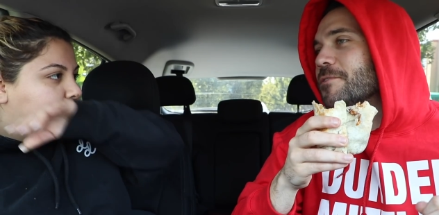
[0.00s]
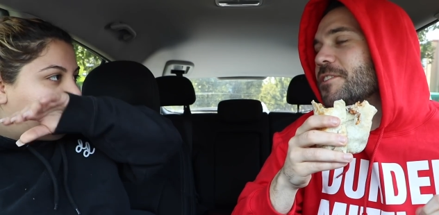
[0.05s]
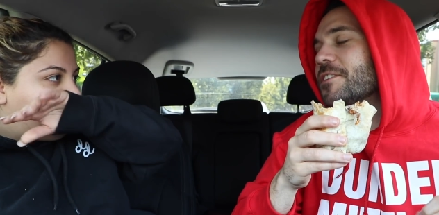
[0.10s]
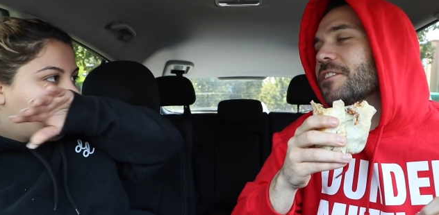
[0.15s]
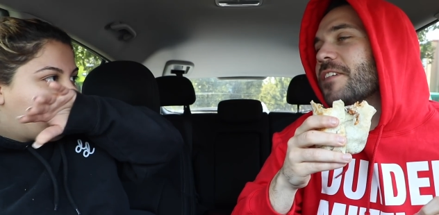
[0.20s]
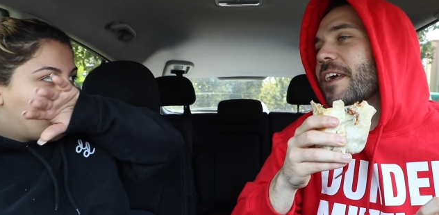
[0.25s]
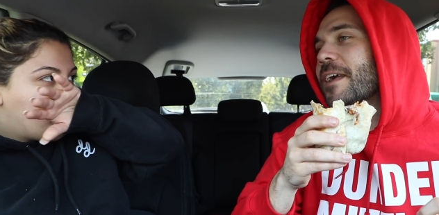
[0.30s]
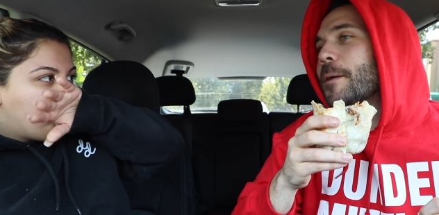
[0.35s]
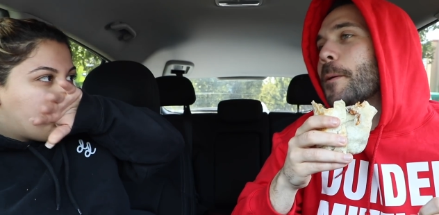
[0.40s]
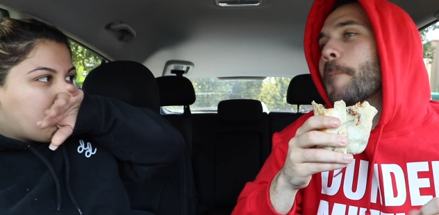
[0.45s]
Speaker 1: was it
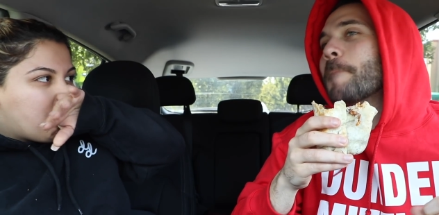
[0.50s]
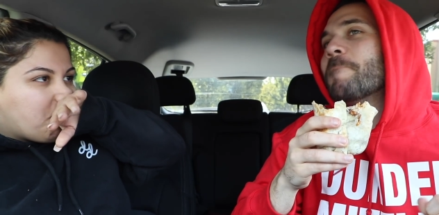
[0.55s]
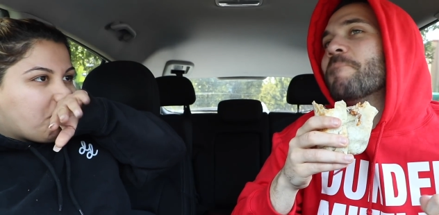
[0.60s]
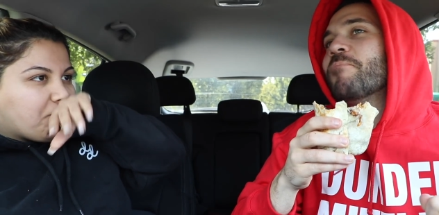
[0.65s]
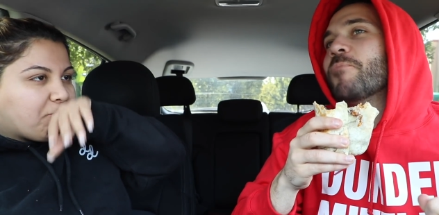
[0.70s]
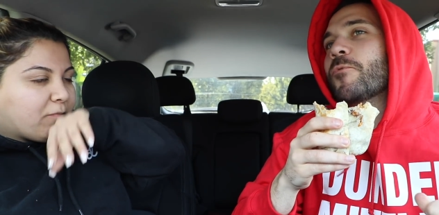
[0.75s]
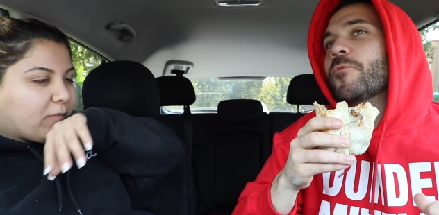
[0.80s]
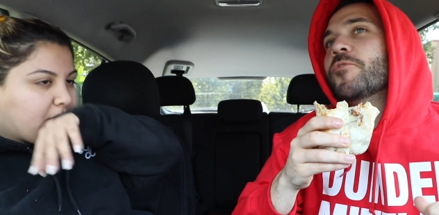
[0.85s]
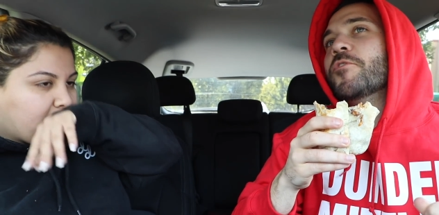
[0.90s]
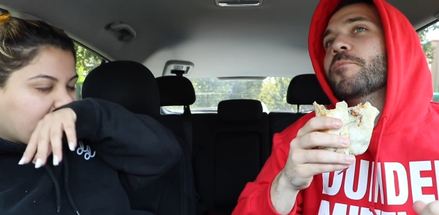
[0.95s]
like
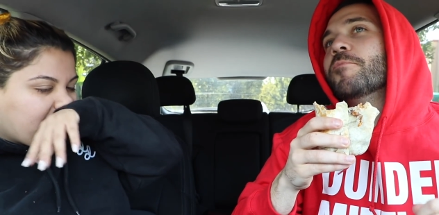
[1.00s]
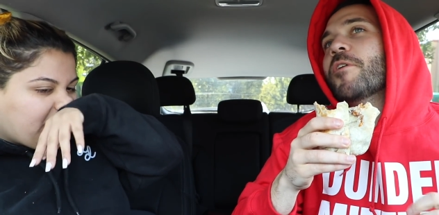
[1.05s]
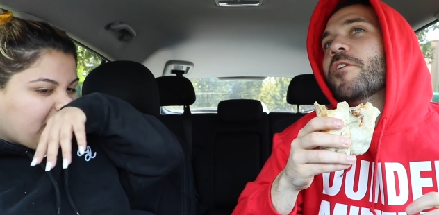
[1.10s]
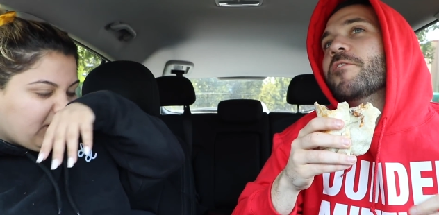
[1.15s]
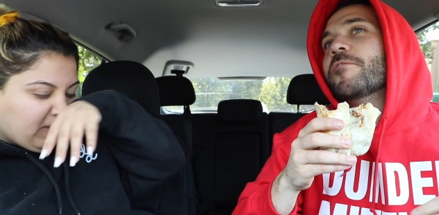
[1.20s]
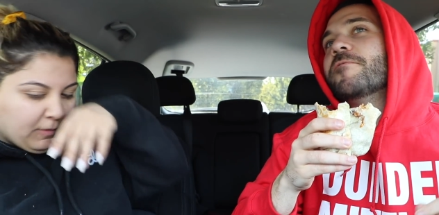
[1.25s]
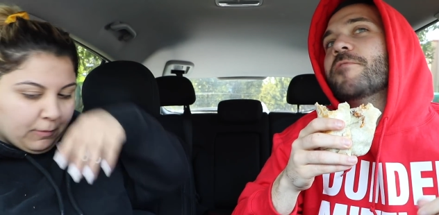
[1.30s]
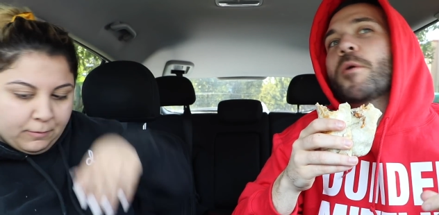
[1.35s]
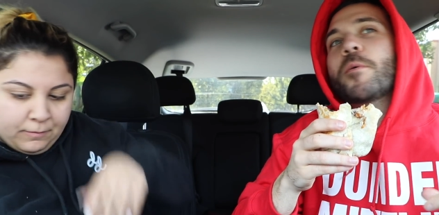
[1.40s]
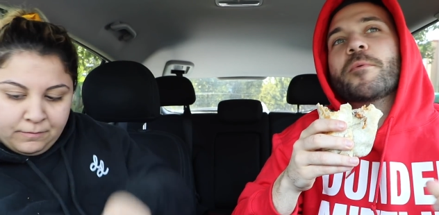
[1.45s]
with your
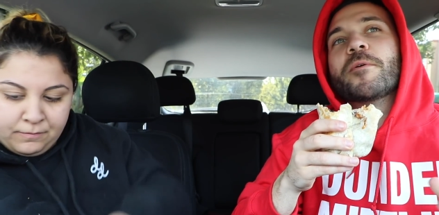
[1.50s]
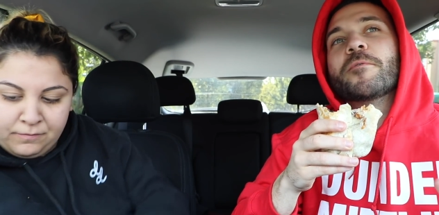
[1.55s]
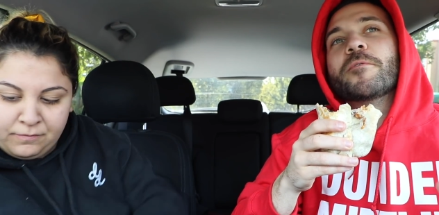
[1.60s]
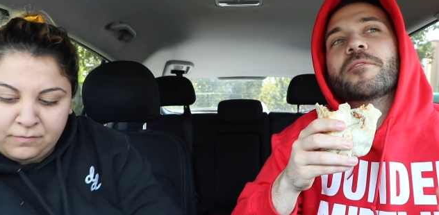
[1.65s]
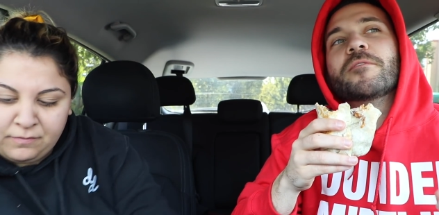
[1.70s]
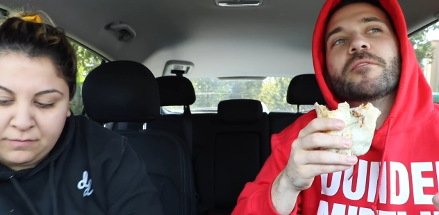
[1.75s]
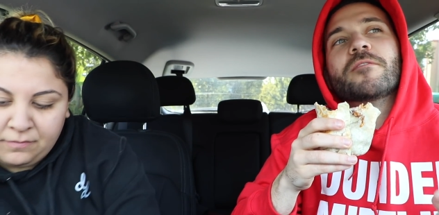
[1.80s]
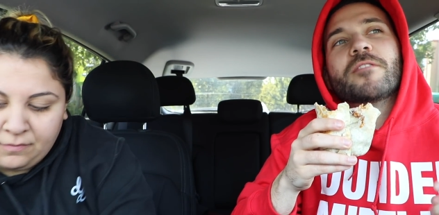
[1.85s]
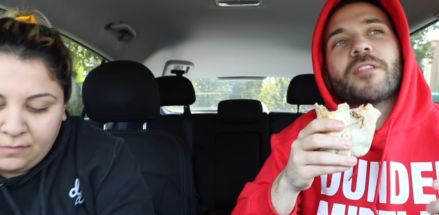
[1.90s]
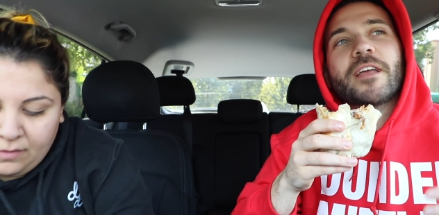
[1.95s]
brother filming
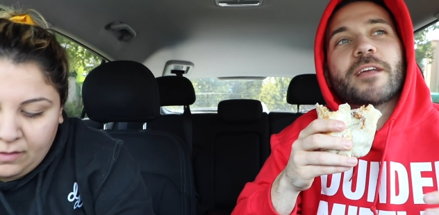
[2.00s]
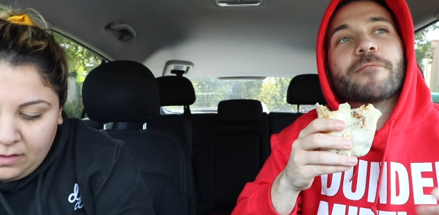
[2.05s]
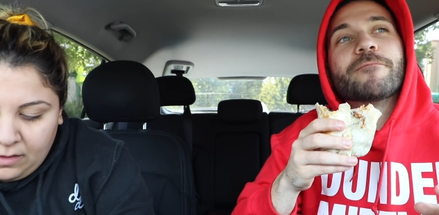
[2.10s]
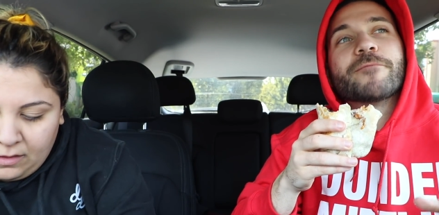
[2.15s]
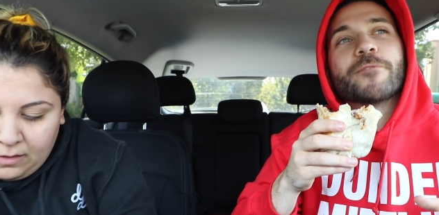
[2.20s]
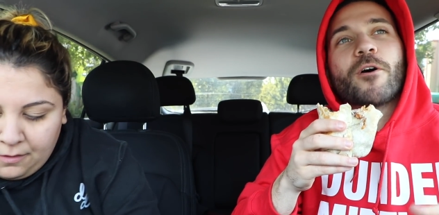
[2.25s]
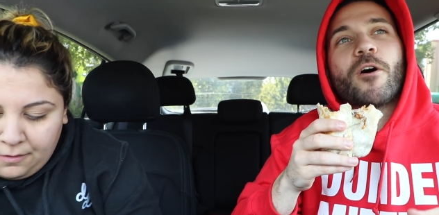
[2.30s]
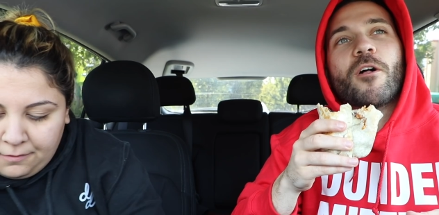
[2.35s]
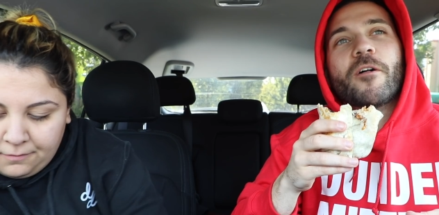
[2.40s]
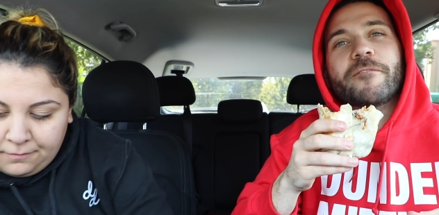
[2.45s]
with like
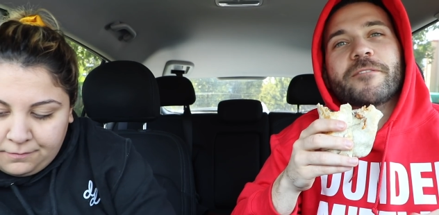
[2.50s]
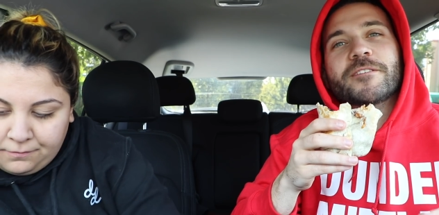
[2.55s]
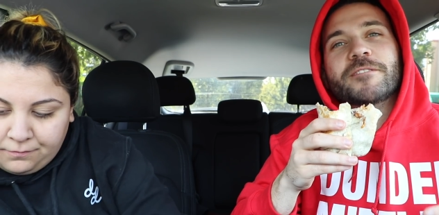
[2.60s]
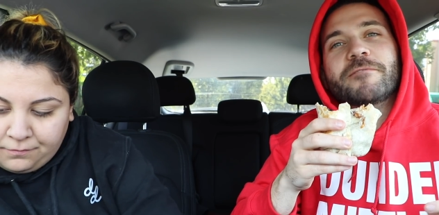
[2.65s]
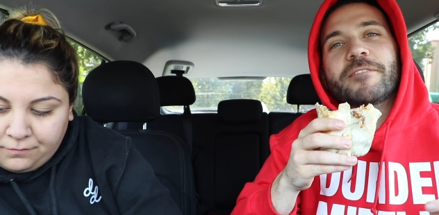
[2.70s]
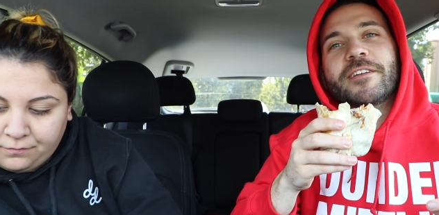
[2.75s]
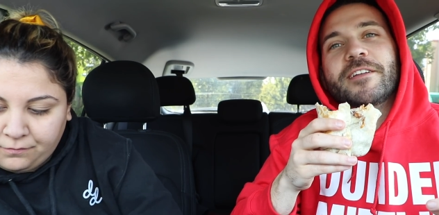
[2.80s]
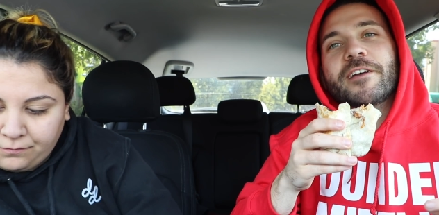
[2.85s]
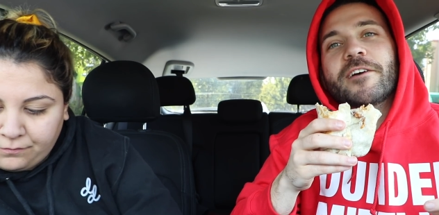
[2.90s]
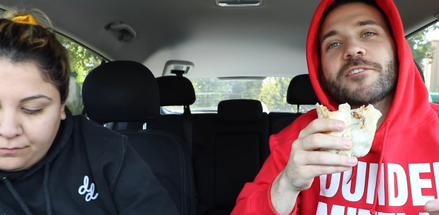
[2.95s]
for all of his
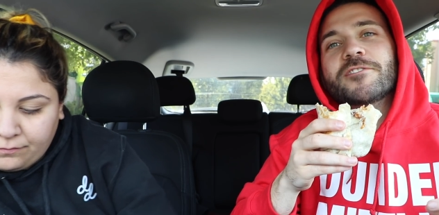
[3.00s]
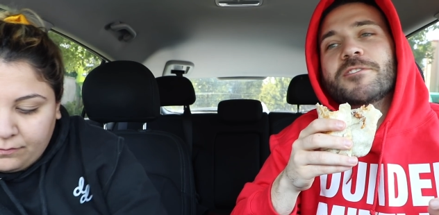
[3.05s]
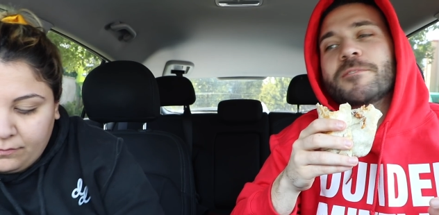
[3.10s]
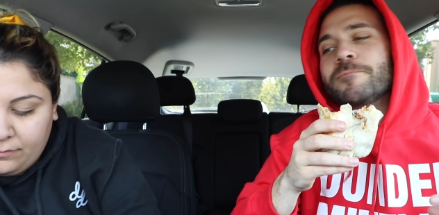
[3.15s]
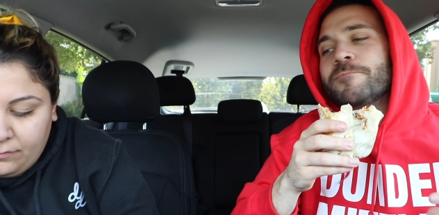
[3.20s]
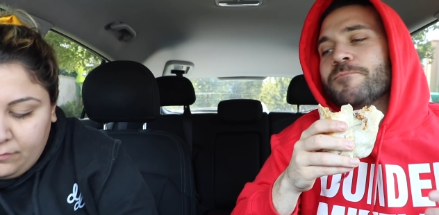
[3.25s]
videos